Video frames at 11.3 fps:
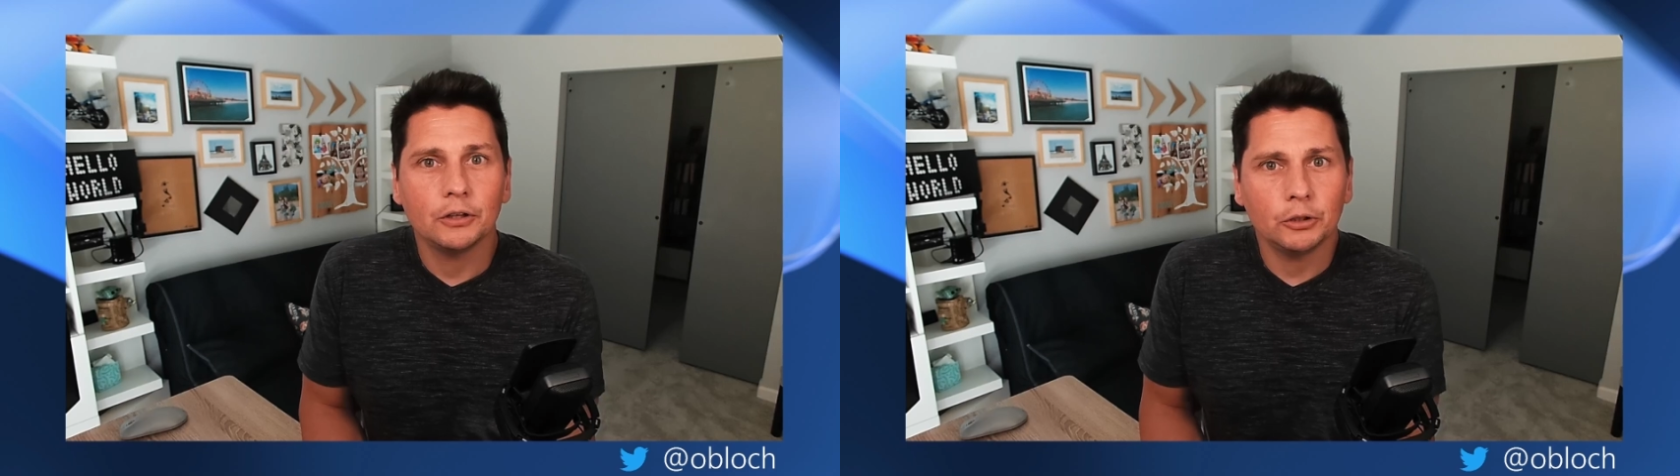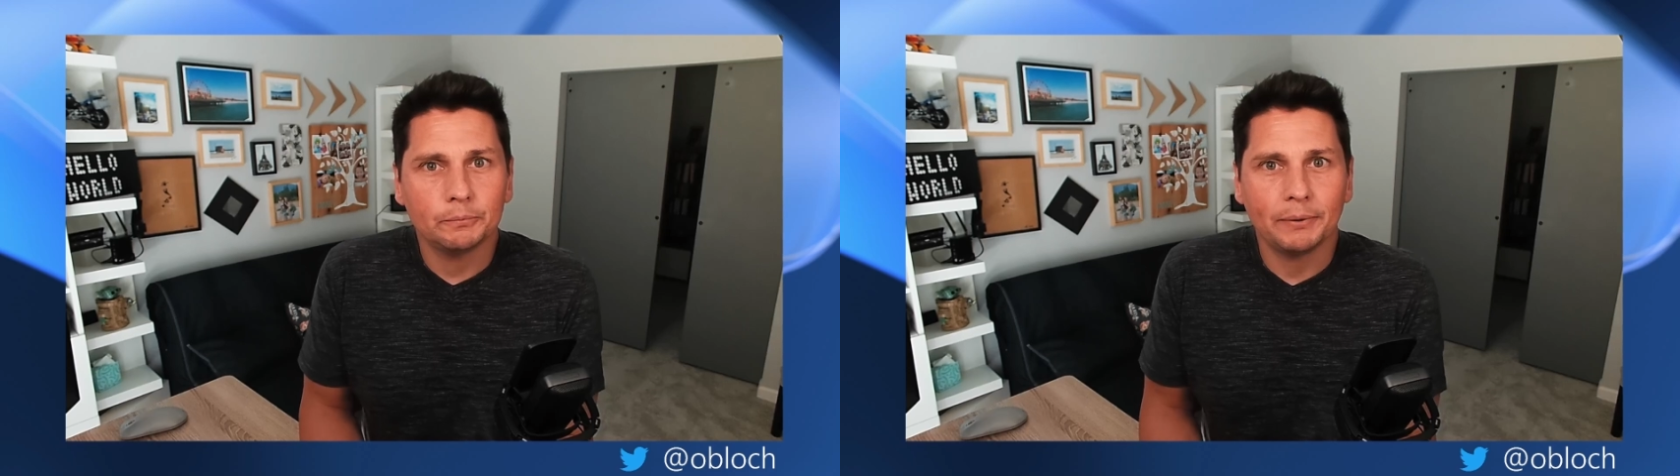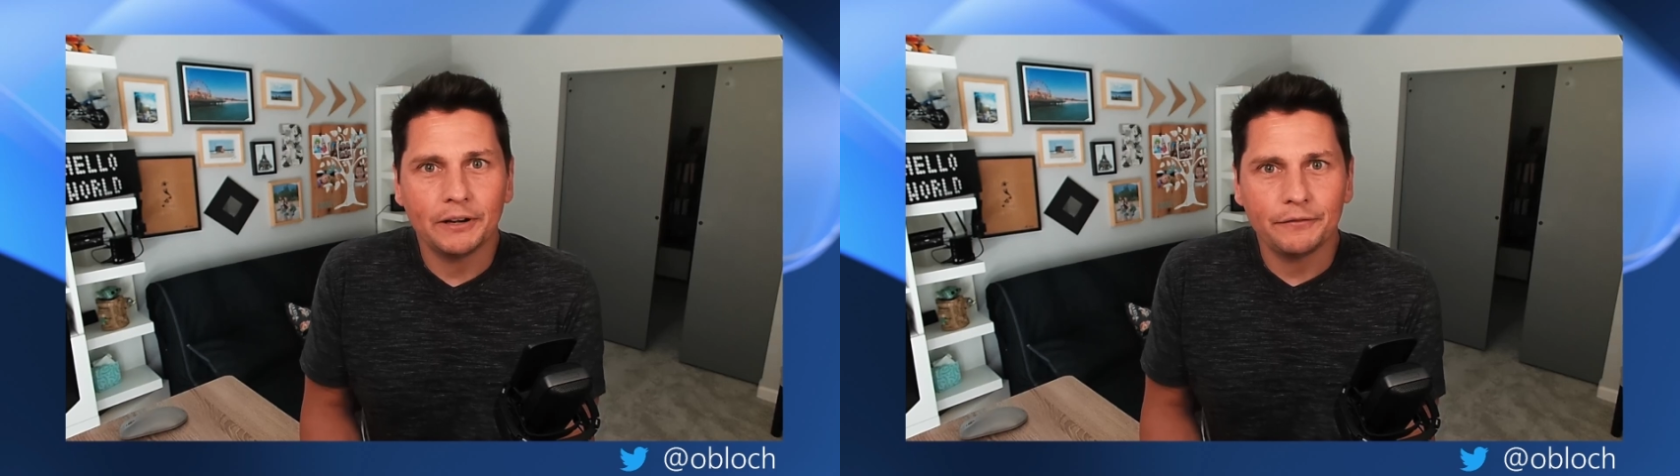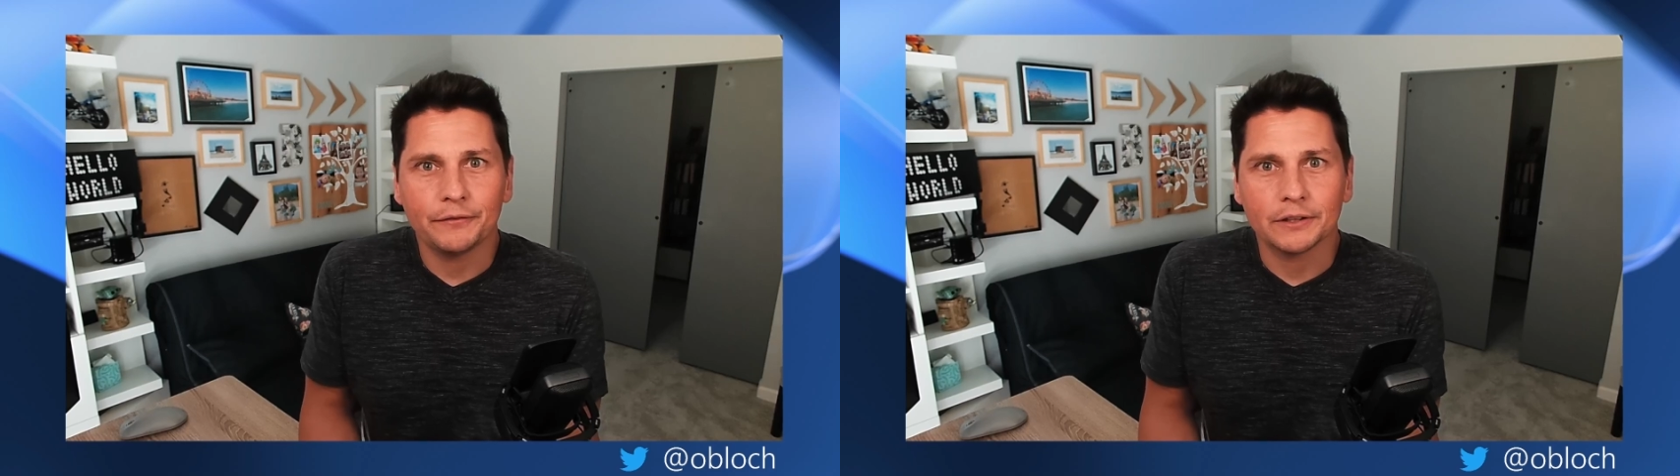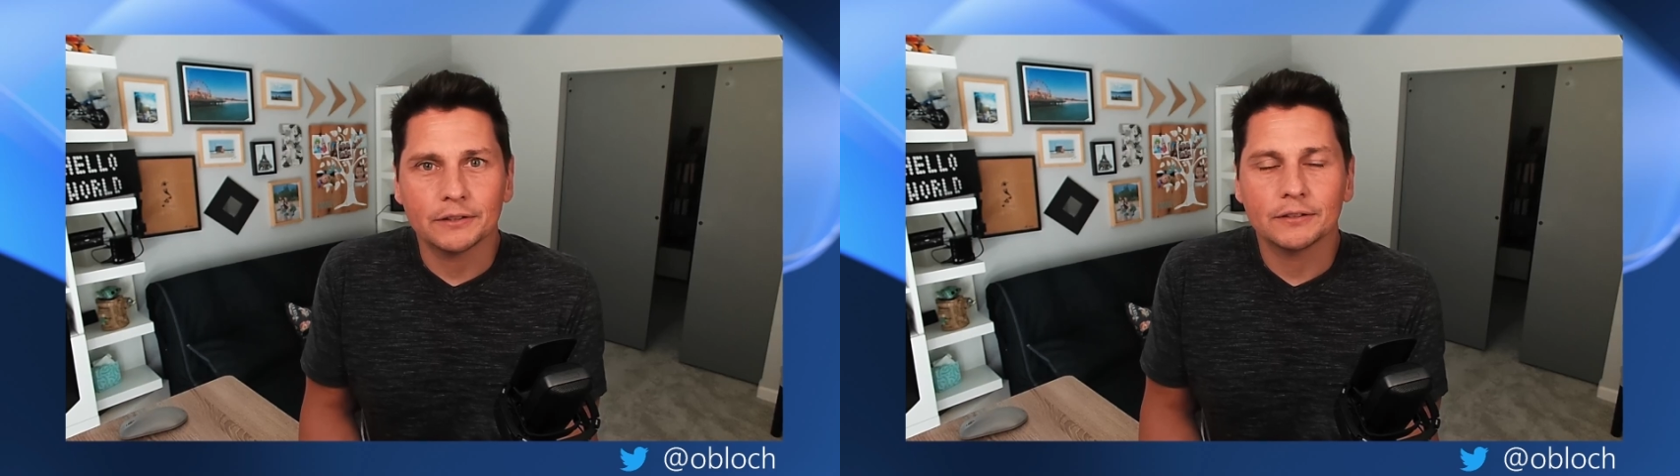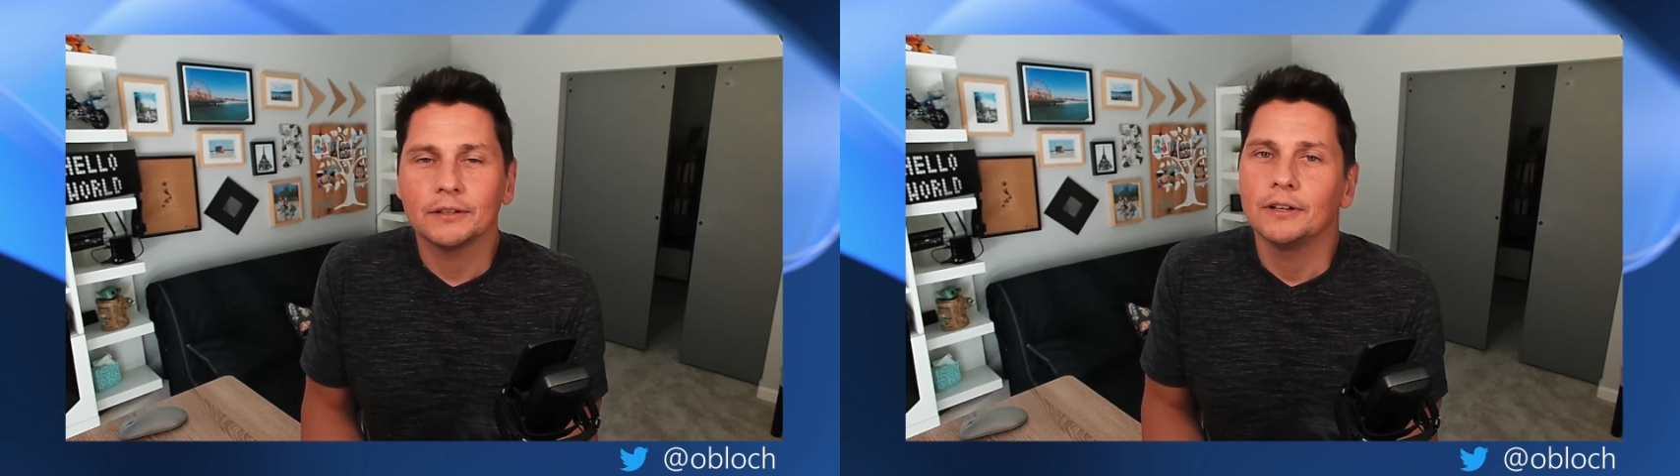could
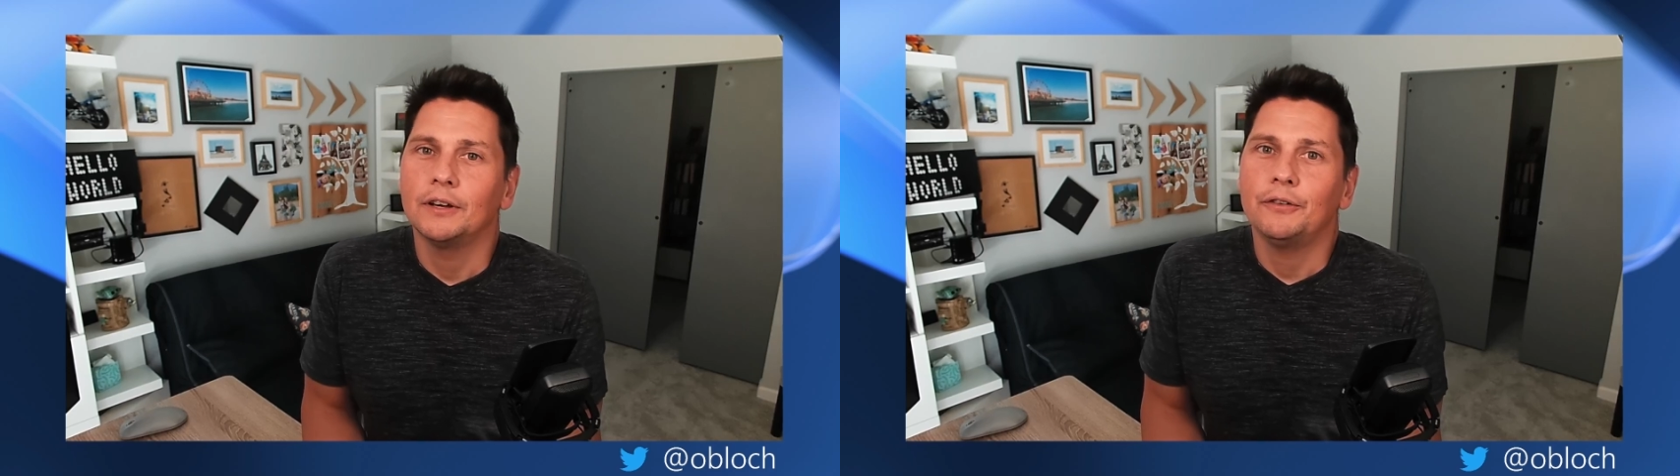benefit